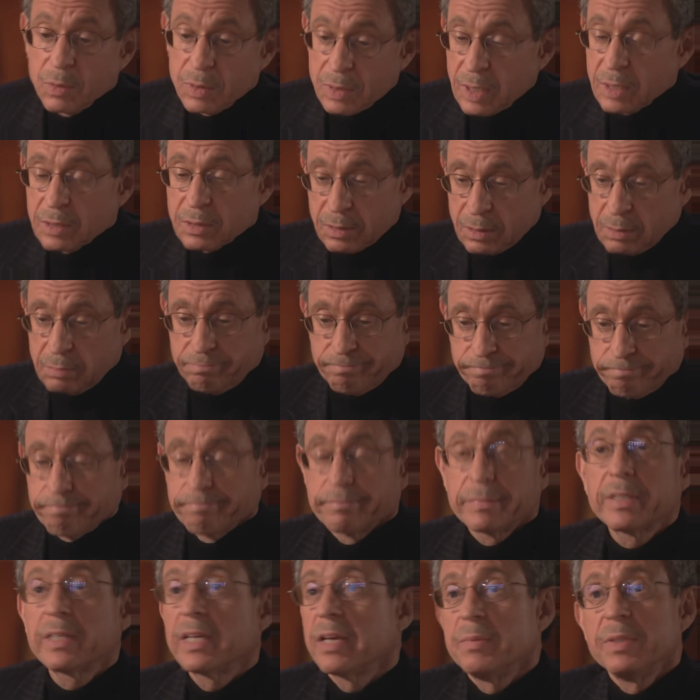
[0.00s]
well, let's
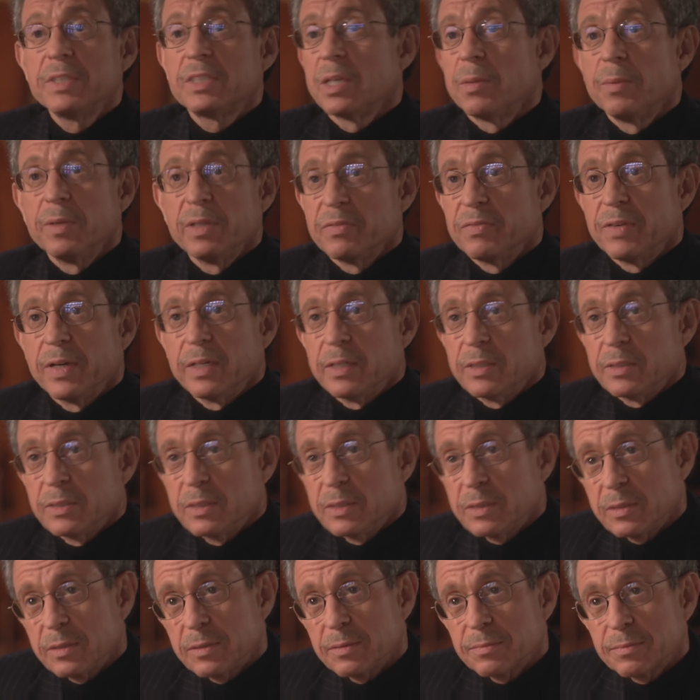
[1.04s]
give me some of the fallacies.